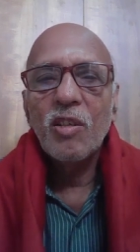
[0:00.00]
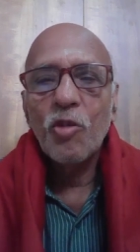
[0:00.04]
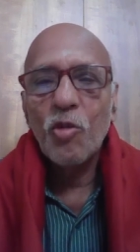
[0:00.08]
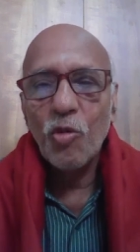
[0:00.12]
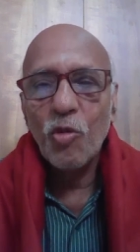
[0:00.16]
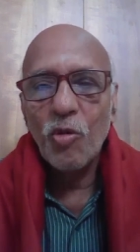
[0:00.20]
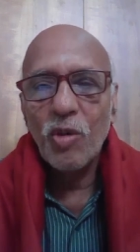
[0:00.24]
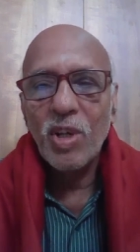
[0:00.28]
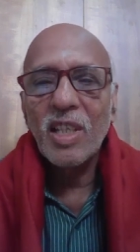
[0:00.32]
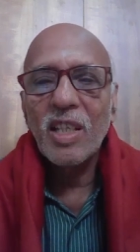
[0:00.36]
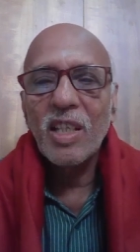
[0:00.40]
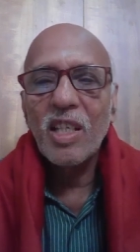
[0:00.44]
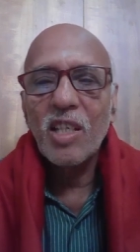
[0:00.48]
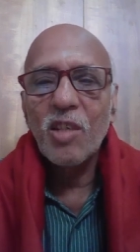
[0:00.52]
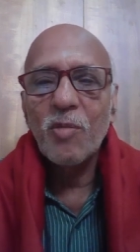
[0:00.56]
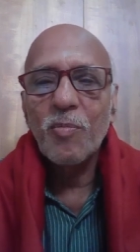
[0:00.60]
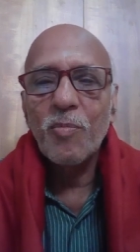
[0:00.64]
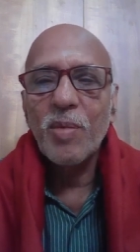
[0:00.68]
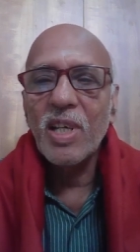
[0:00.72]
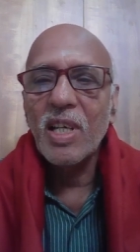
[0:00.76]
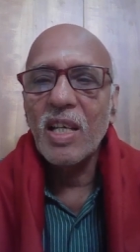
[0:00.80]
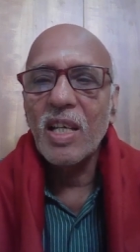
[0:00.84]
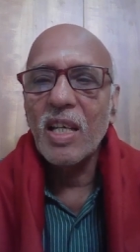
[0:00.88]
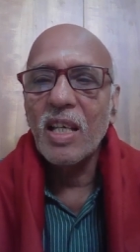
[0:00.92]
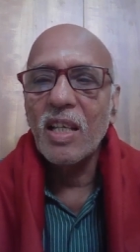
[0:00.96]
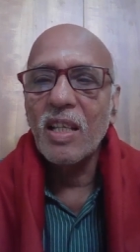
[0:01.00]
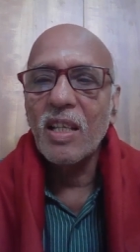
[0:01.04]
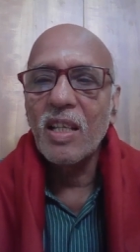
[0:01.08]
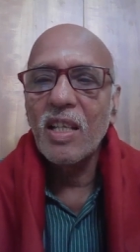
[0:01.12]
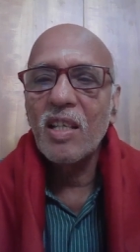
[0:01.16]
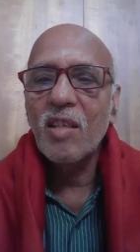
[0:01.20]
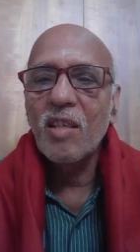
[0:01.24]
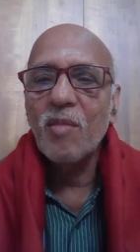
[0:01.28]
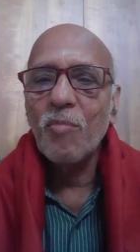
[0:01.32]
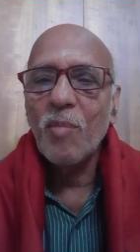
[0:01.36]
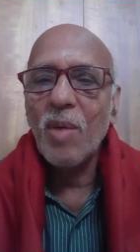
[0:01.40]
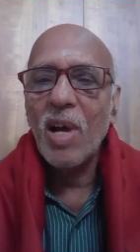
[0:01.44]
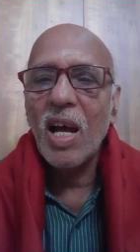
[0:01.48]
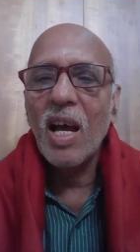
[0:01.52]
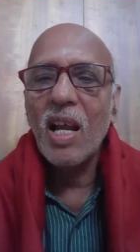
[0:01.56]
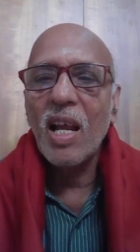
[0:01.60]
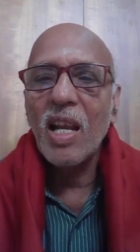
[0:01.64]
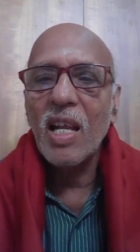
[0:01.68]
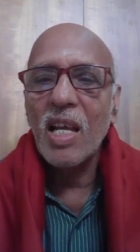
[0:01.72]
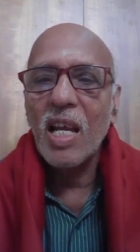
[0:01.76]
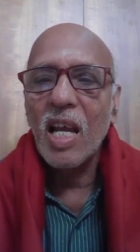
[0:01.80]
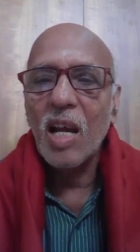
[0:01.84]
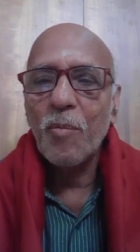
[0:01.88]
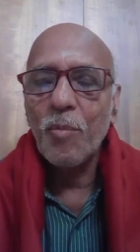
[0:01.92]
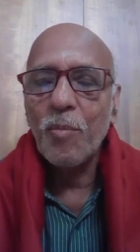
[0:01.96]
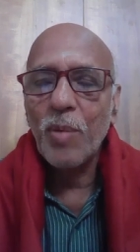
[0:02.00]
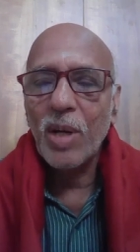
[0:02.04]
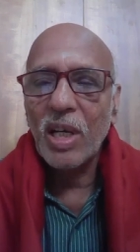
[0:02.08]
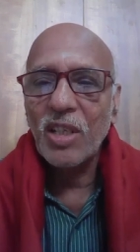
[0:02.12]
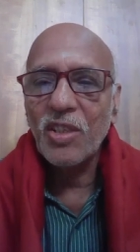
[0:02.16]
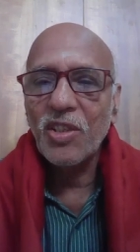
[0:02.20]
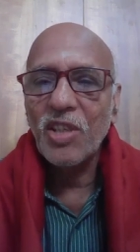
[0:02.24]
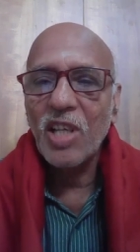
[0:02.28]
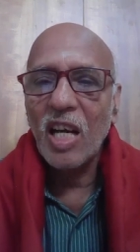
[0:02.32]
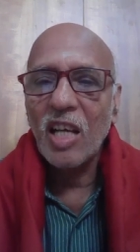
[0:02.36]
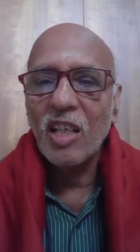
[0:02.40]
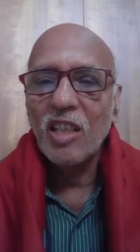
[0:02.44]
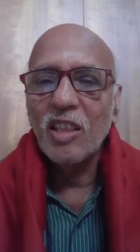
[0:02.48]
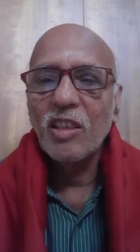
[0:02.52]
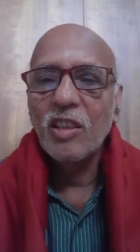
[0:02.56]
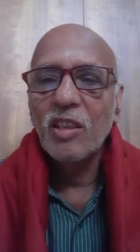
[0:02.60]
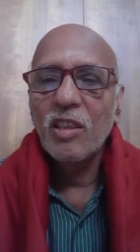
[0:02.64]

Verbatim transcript: during this period, this Mahalaya Paksha,